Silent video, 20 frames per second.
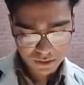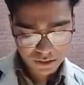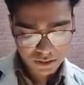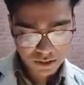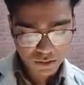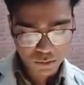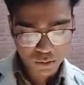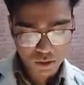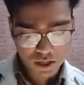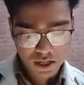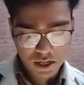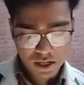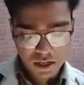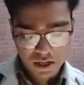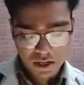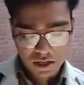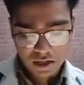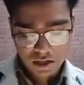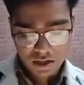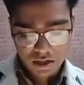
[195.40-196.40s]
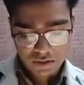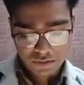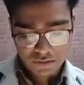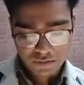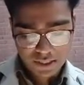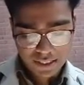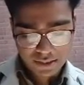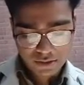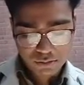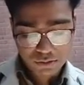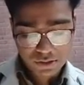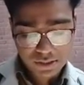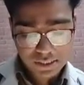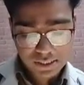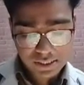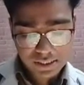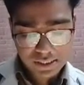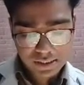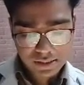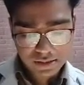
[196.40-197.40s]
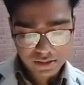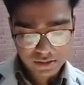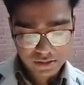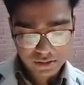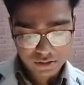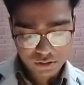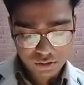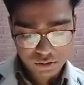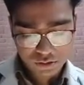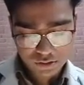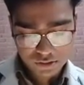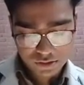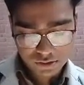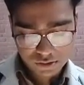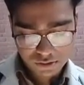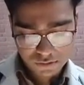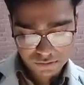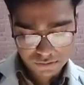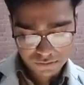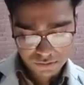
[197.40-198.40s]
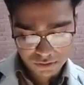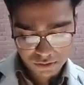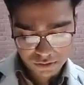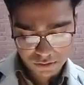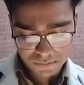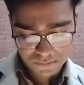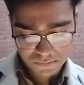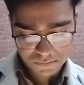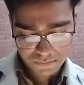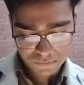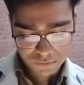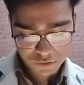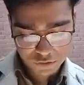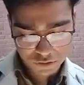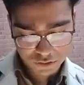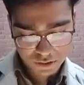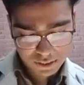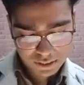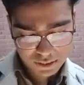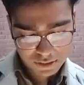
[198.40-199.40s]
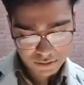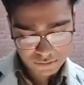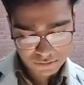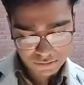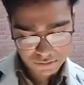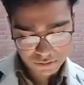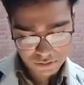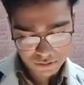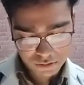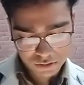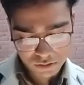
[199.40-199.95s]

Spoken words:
Now we would like to see the causes of chronic cough.